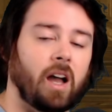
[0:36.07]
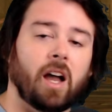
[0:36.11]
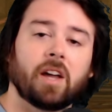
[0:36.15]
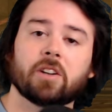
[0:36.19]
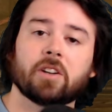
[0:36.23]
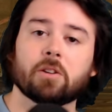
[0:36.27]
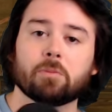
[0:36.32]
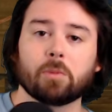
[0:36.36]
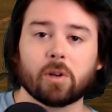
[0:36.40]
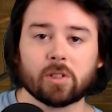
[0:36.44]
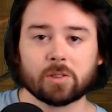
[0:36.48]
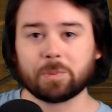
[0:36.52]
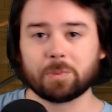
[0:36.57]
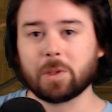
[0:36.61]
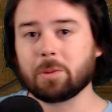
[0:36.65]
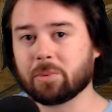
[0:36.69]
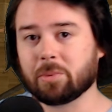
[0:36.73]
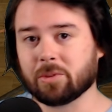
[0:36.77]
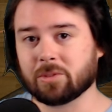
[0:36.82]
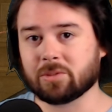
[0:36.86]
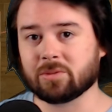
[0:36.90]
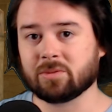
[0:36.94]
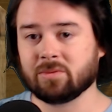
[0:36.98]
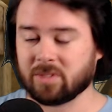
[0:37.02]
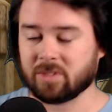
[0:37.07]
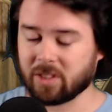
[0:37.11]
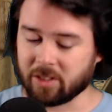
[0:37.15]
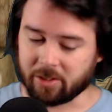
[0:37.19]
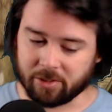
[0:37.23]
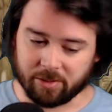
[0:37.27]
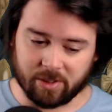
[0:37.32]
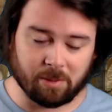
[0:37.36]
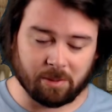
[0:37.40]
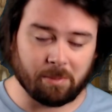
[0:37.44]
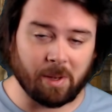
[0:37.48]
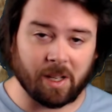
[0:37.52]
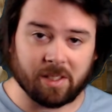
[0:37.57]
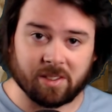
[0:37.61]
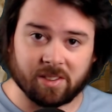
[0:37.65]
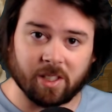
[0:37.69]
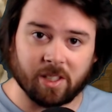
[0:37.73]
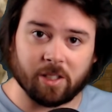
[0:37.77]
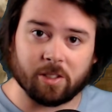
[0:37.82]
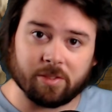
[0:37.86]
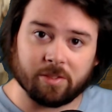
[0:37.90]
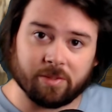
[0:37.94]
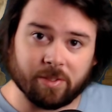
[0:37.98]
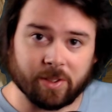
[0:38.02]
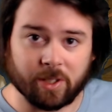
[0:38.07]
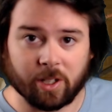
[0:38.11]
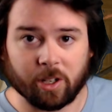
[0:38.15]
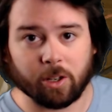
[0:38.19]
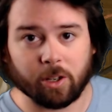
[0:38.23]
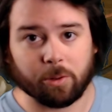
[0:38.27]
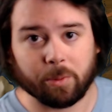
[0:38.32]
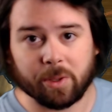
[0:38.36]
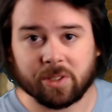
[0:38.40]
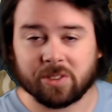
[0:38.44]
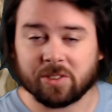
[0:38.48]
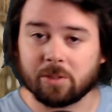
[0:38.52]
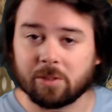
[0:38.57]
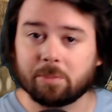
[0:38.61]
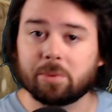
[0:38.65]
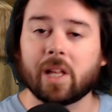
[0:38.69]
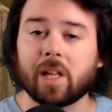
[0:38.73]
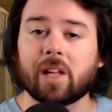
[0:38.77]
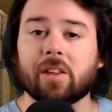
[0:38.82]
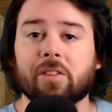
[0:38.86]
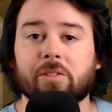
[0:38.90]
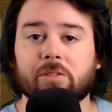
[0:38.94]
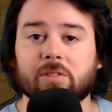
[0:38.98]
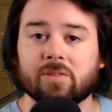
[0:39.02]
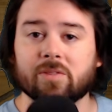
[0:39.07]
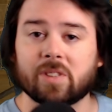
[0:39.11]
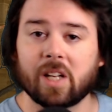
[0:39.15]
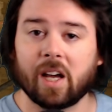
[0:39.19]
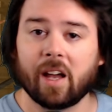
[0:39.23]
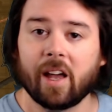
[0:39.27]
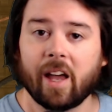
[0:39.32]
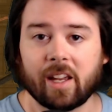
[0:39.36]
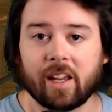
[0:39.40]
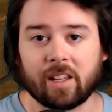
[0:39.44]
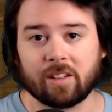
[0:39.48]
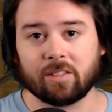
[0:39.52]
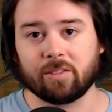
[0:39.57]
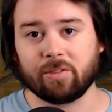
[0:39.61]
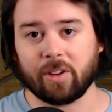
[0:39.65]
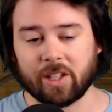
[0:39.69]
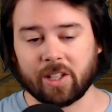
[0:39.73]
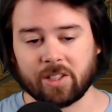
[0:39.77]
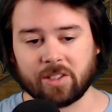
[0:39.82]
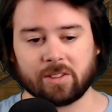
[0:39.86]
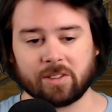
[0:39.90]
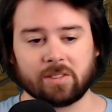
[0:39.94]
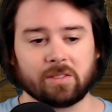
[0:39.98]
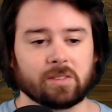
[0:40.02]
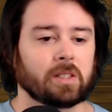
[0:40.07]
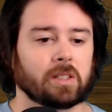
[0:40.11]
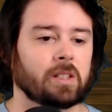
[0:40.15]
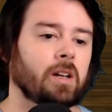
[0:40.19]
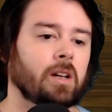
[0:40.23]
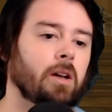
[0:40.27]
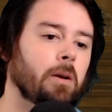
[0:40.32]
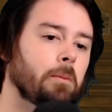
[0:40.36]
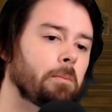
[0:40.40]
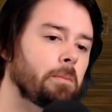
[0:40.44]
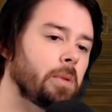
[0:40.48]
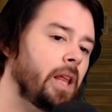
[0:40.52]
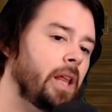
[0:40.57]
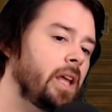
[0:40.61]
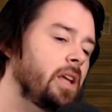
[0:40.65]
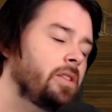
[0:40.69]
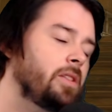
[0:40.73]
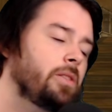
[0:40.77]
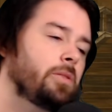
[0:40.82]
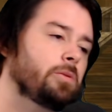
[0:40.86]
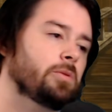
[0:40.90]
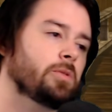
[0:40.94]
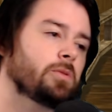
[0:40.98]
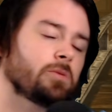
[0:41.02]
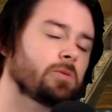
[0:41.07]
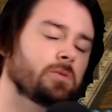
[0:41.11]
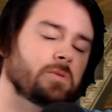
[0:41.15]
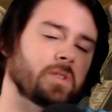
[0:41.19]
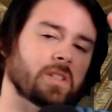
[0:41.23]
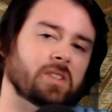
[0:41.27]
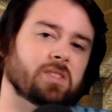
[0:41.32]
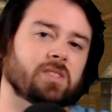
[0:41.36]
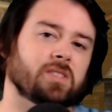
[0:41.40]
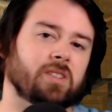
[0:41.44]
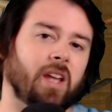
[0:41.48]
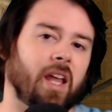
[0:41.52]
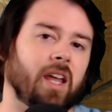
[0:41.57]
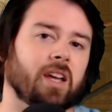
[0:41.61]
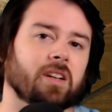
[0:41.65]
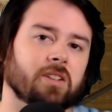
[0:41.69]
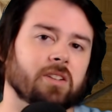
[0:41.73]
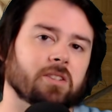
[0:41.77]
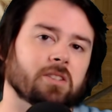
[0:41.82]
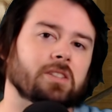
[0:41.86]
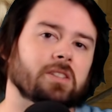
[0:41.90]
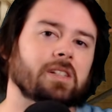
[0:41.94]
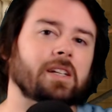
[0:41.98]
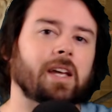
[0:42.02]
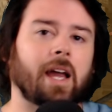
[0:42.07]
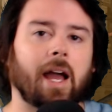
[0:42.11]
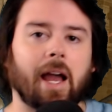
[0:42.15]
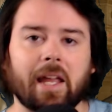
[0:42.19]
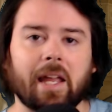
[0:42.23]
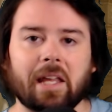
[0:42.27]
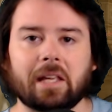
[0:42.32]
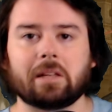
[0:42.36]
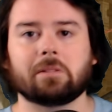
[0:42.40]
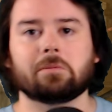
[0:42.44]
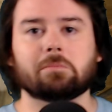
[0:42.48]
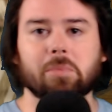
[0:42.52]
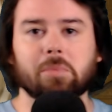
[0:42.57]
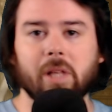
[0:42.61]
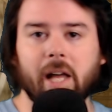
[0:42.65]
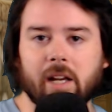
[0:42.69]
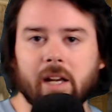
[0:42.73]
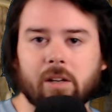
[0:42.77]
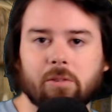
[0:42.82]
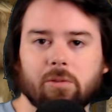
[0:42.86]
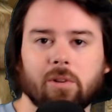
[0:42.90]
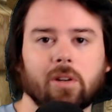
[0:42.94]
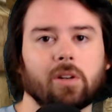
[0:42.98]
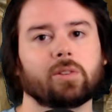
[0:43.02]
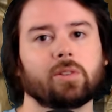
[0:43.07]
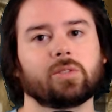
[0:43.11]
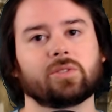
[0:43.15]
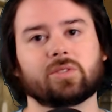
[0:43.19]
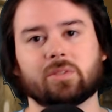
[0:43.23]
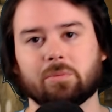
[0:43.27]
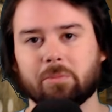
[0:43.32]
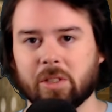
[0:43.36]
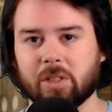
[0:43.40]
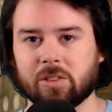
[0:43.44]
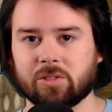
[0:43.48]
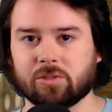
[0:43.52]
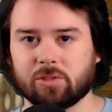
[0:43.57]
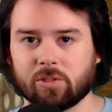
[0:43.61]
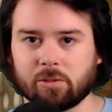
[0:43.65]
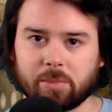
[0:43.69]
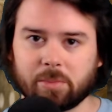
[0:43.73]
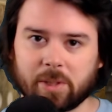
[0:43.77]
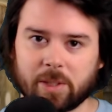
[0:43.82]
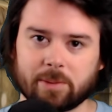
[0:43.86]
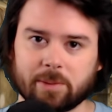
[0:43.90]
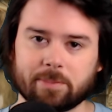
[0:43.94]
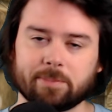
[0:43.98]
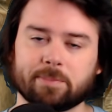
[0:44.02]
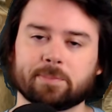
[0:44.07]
I know most people, including myself in our original playthrough of Dot Hack Infection, play through the standard Kite, Black Rose, Mistral build.